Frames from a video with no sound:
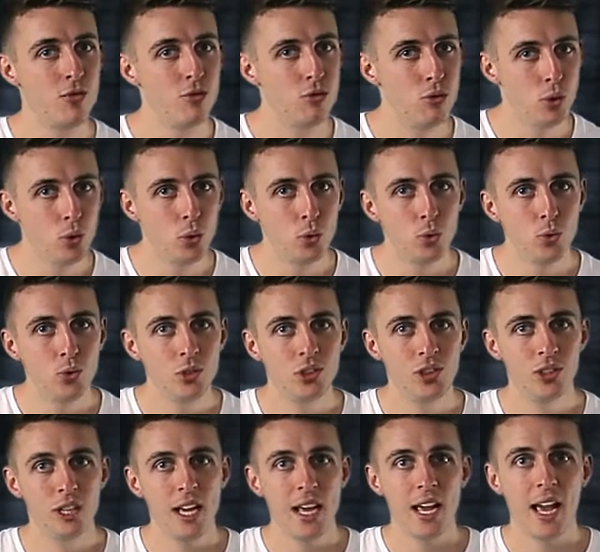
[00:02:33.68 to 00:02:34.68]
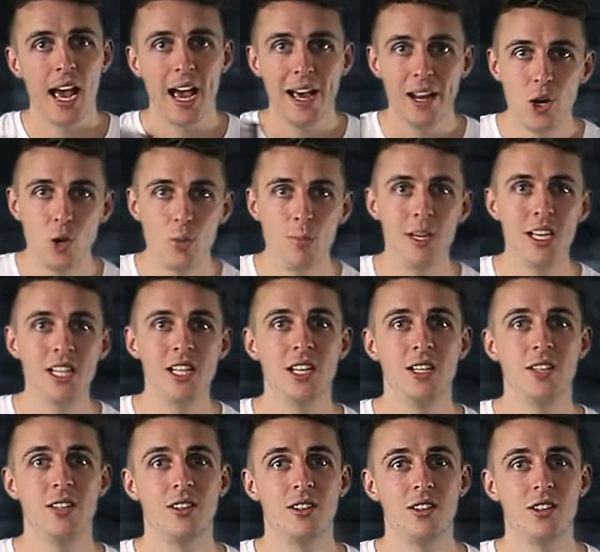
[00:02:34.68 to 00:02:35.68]
rules and
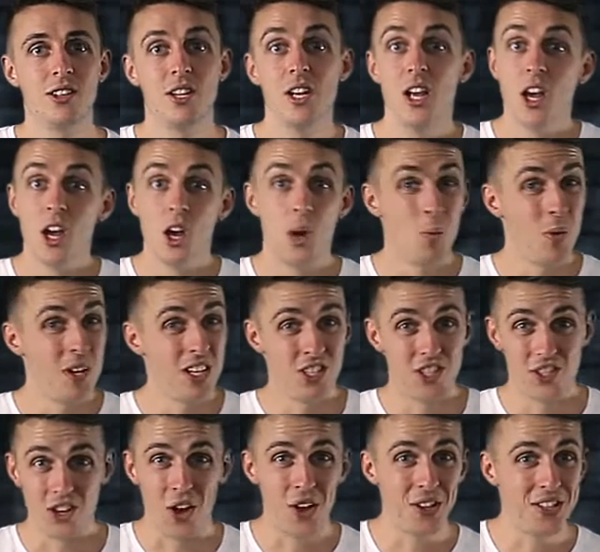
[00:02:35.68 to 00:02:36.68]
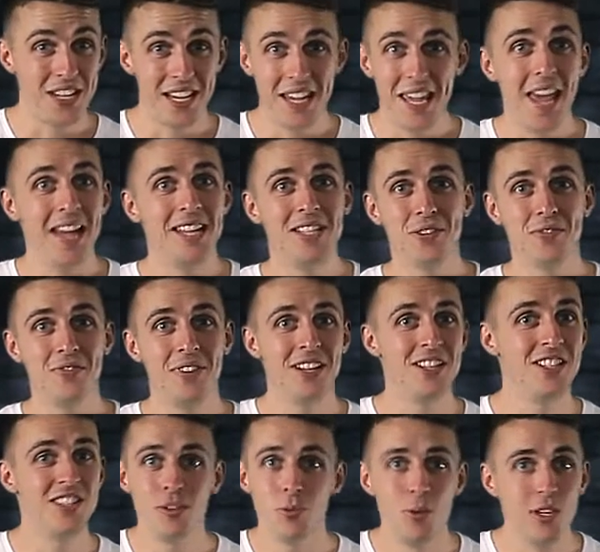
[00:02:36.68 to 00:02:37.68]
obedience, and we start to get
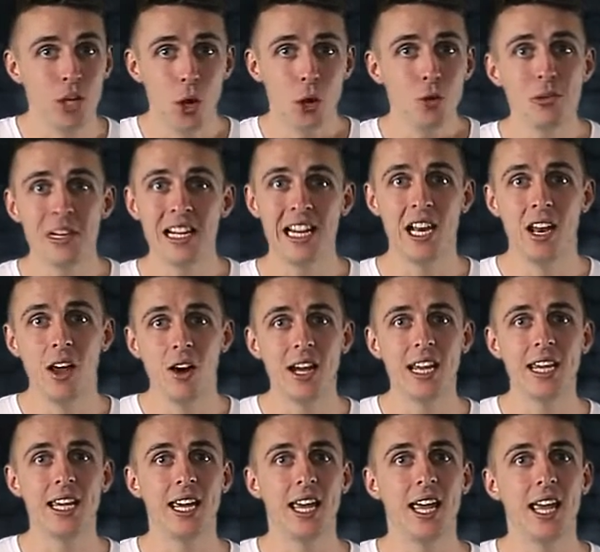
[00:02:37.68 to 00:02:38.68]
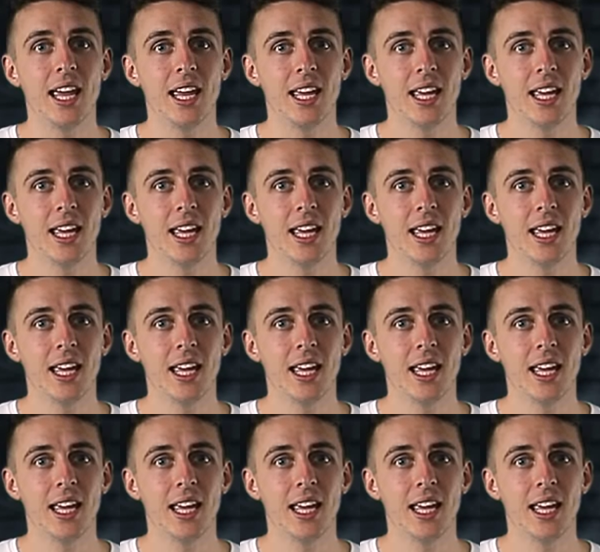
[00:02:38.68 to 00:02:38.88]
defensive. We don't really like it.